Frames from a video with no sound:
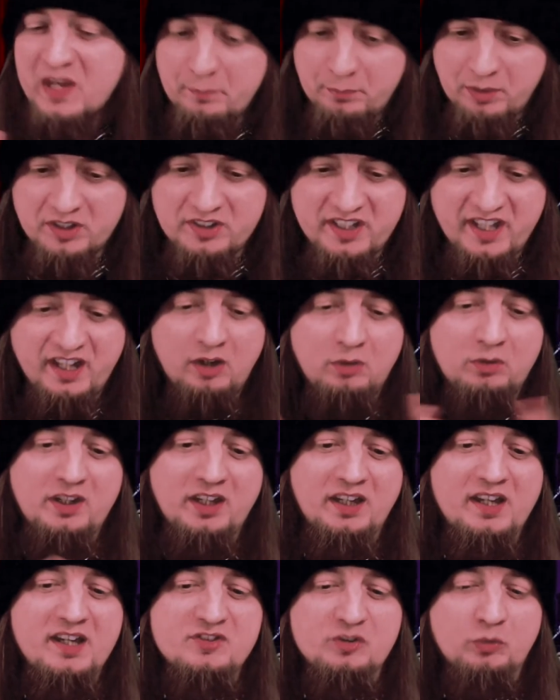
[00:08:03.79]
but now,
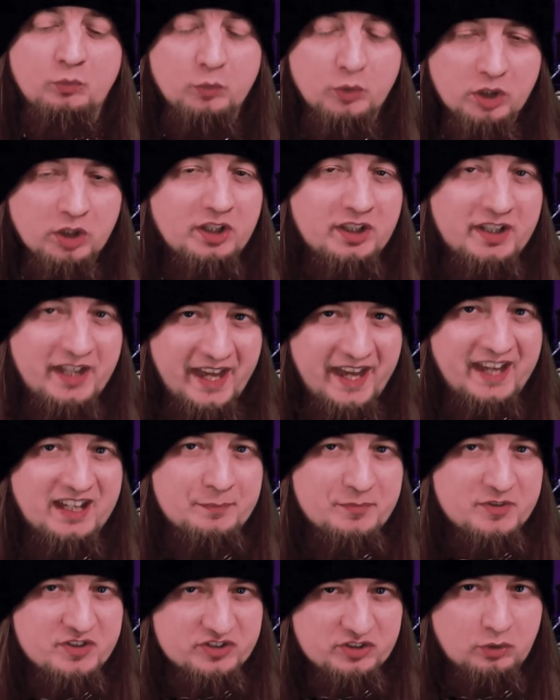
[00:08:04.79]
guys, we're going to add
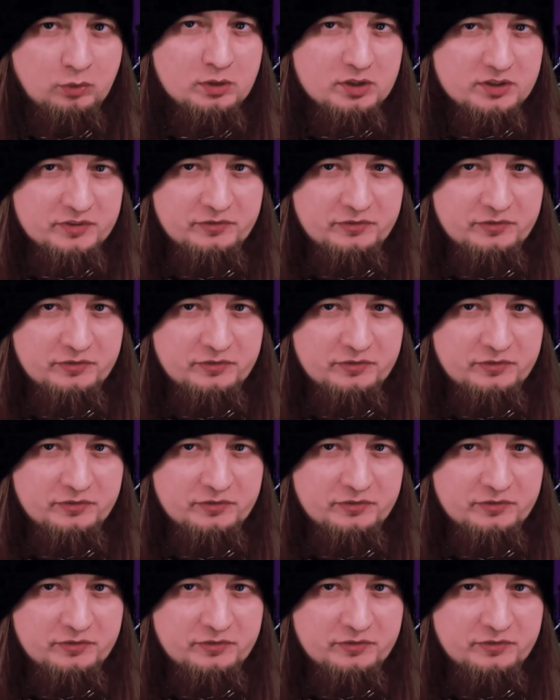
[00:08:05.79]
up the scores